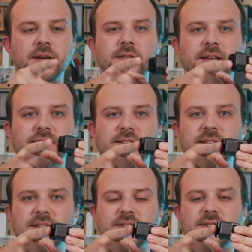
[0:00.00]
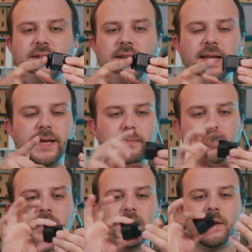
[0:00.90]
It has this
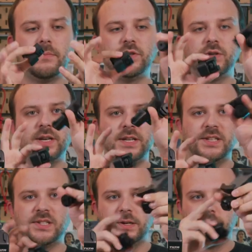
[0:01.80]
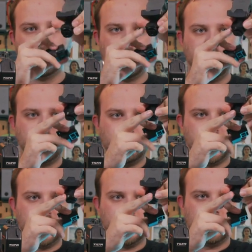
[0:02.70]
clamp, but you can easily remove it
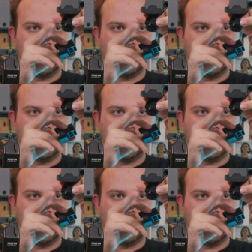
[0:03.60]
by